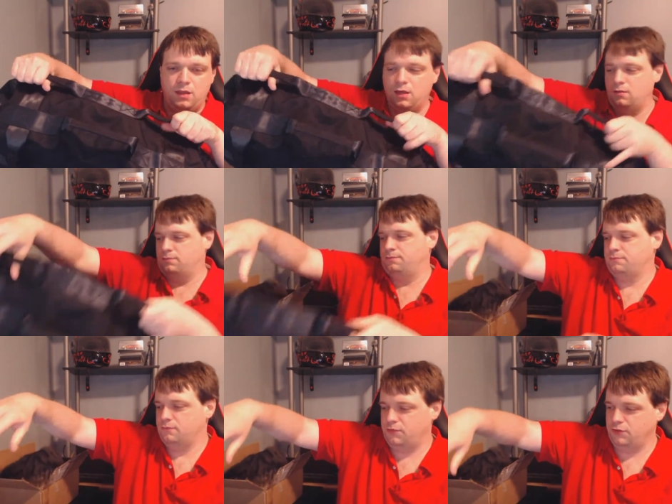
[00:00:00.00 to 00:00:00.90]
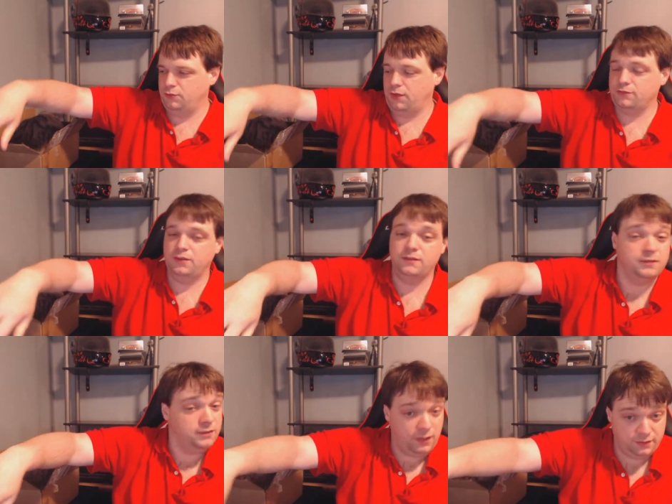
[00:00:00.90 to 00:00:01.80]
for doing
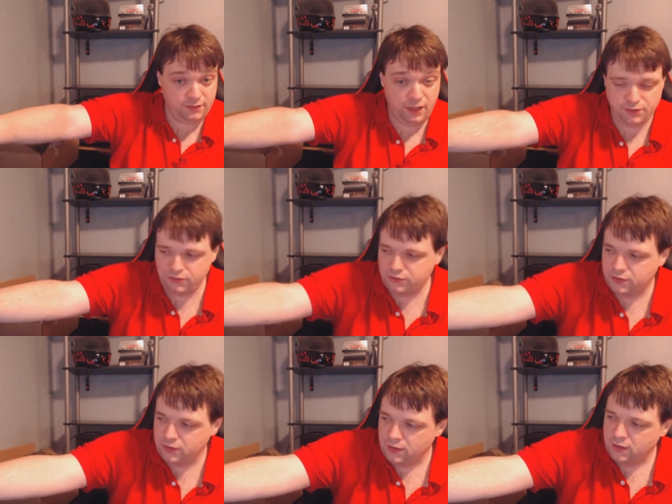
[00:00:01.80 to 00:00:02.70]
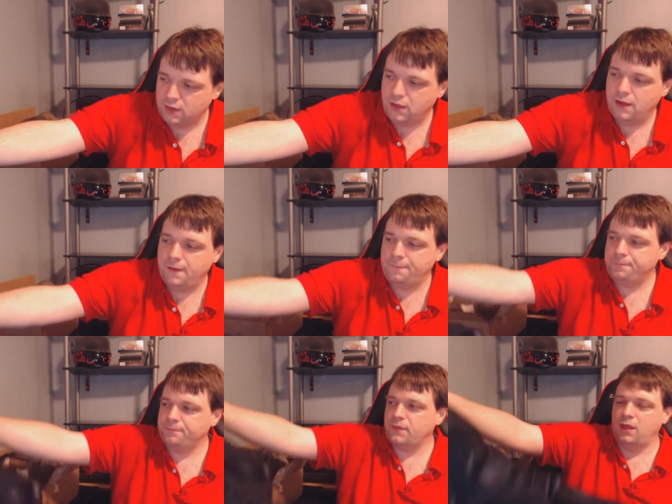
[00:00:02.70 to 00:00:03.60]
exercises like snatches.
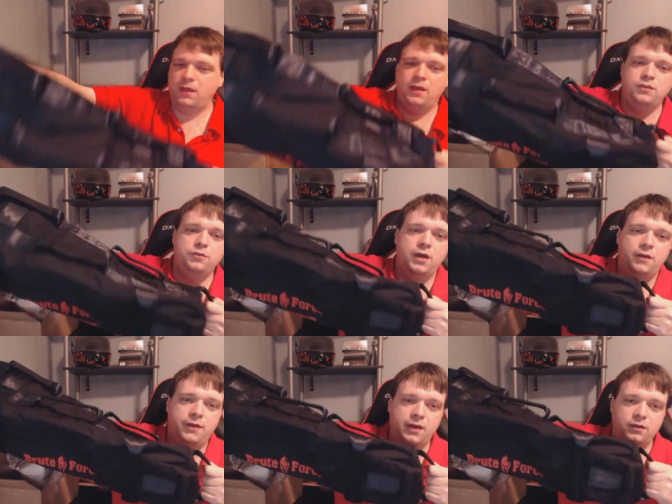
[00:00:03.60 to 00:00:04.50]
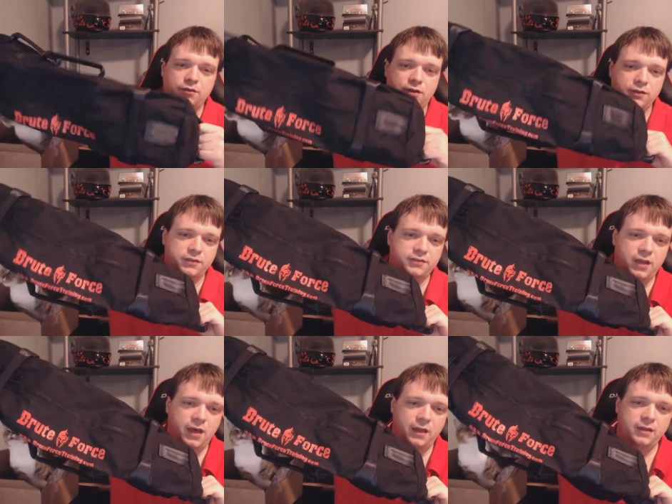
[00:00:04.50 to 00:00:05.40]
And you have handles on the
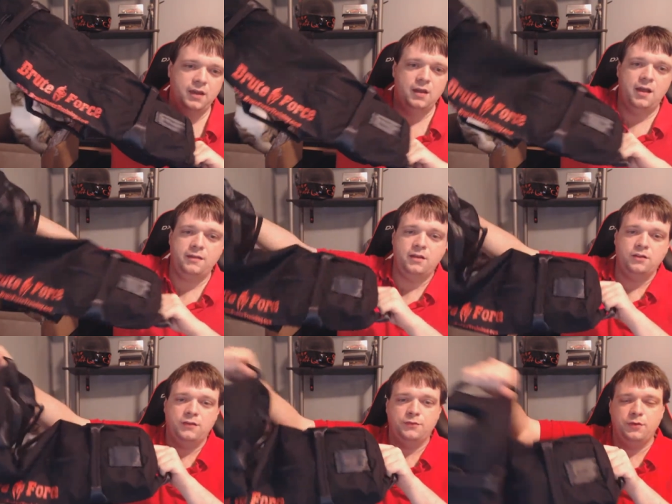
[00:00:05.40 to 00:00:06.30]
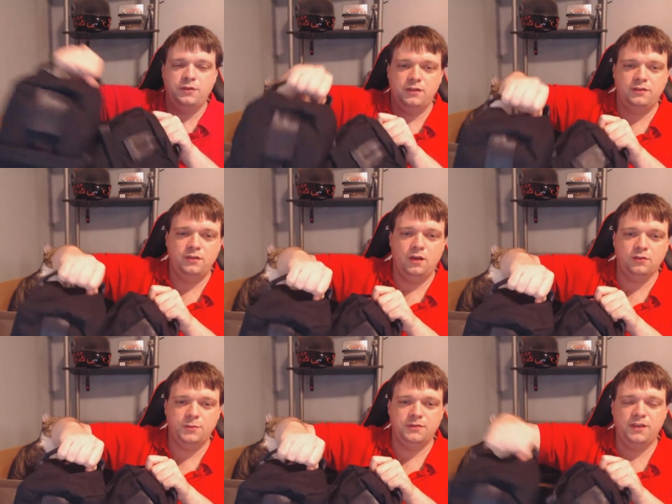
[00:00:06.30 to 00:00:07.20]
side. That's another difference between this and the
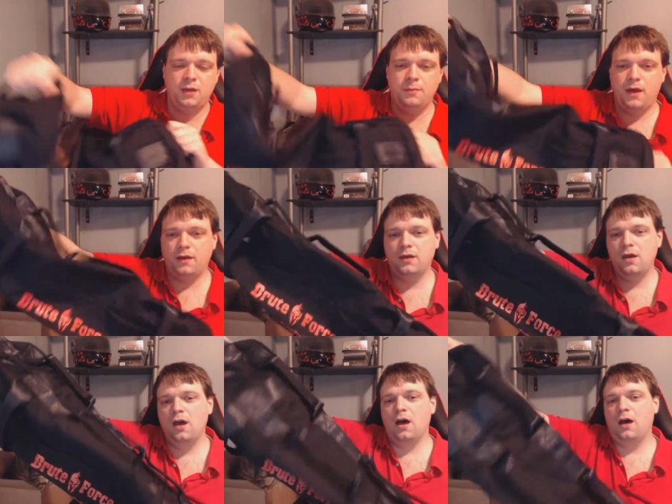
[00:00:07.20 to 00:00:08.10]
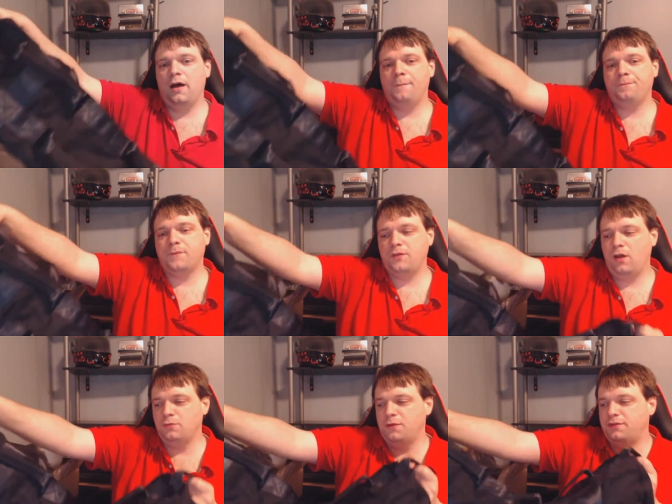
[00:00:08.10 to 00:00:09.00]
Ultimate Sandbag.
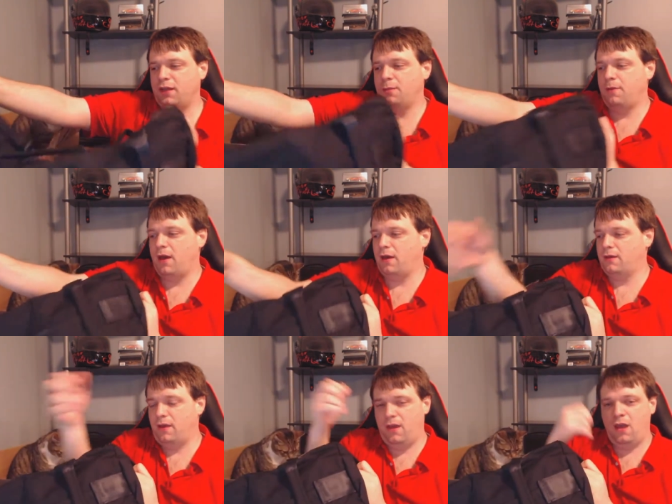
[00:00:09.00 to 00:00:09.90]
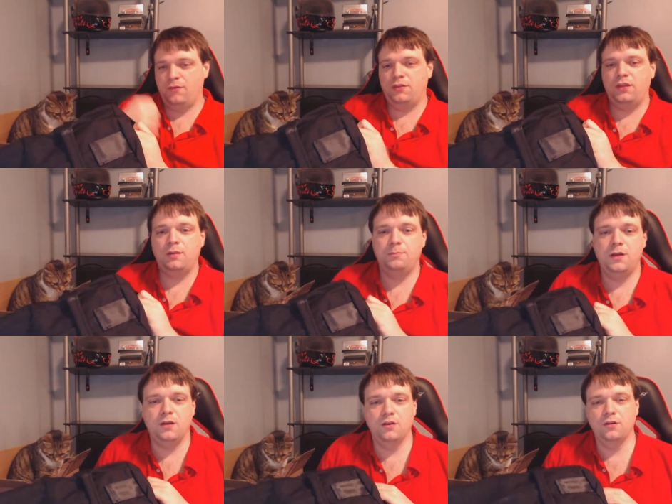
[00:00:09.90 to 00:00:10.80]
The Ultimate Sandbag, everything
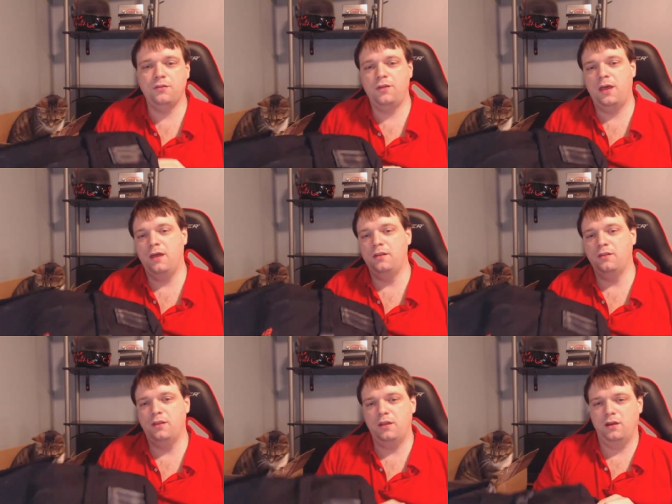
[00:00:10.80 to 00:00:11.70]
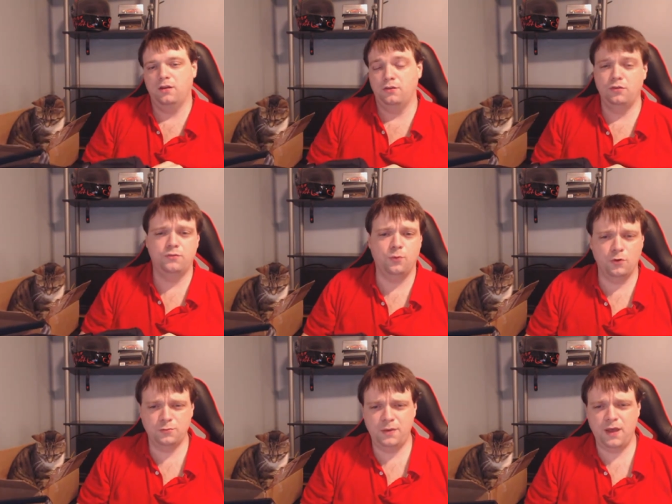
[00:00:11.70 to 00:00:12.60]
bigger than their new
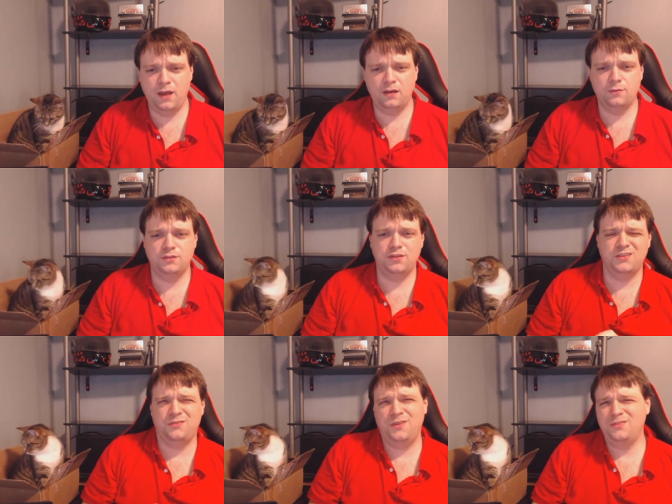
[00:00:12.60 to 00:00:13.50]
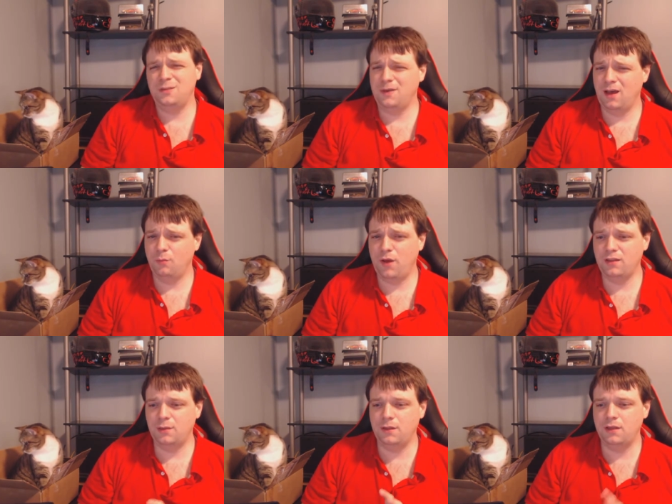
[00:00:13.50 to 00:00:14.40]
Force Bag, which has a 50-pound
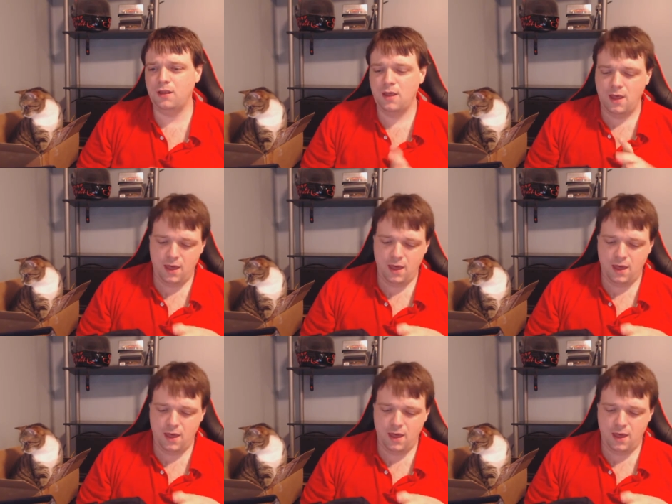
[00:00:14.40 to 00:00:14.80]
weight limit,